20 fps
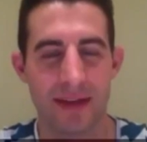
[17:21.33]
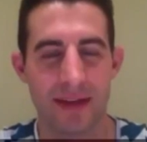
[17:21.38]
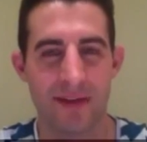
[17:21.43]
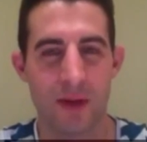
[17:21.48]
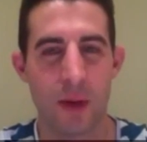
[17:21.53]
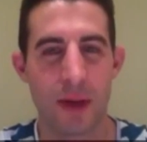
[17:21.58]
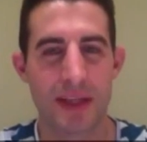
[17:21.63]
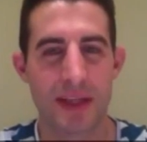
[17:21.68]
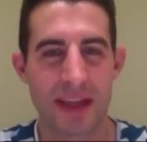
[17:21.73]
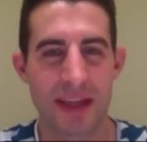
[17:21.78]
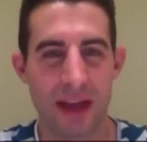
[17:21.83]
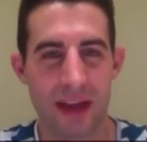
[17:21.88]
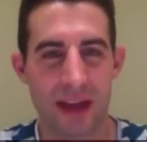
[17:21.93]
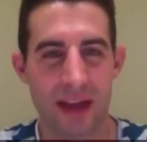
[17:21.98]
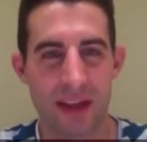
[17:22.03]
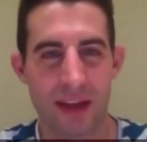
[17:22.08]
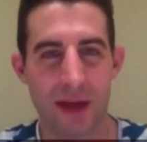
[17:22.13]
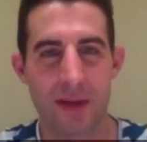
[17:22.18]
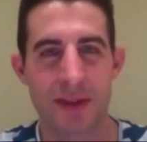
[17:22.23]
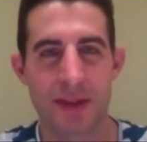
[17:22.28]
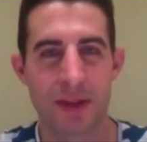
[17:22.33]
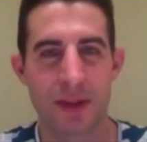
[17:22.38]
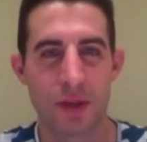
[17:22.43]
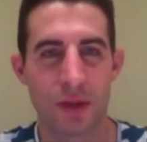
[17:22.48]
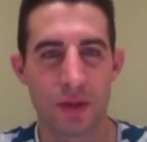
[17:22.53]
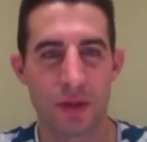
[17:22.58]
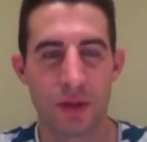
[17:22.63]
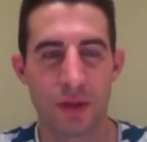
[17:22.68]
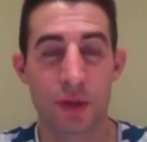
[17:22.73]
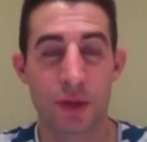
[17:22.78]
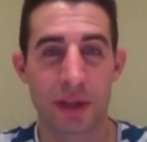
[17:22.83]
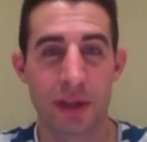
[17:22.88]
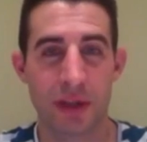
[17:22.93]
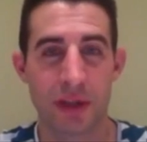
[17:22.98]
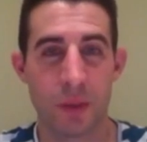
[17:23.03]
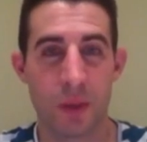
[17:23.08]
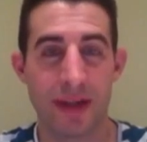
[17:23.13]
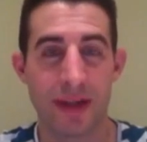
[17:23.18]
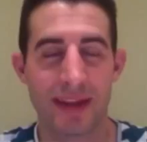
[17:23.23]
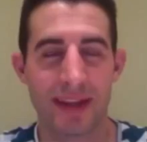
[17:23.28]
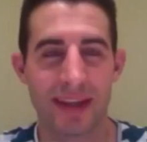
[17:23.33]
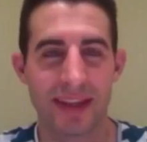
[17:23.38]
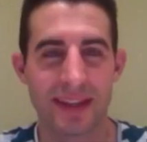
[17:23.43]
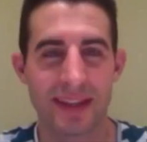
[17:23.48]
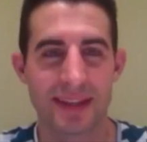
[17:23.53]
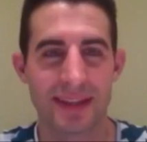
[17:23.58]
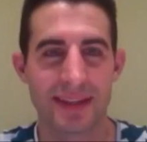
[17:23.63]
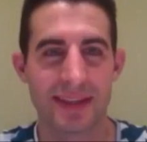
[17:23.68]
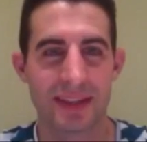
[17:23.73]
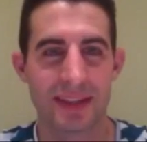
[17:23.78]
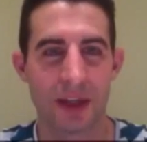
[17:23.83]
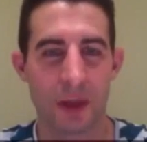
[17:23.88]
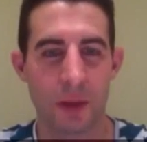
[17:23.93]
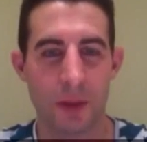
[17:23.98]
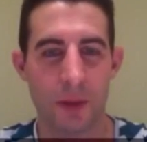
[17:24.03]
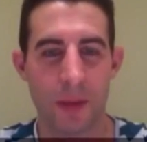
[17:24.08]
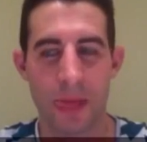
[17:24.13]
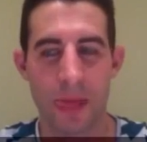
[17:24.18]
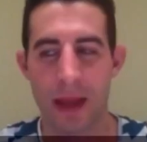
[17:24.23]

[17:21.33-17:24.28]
focusing on those who really want this. And so